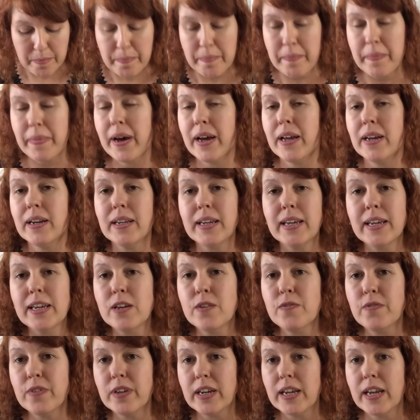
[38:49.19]
But
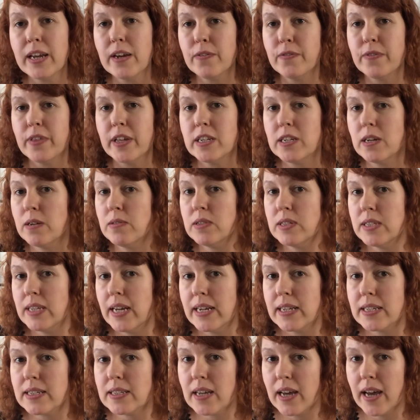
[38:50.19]
even if they don't sell
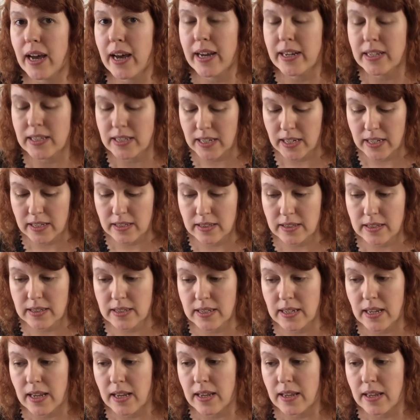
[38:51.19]
as curtains,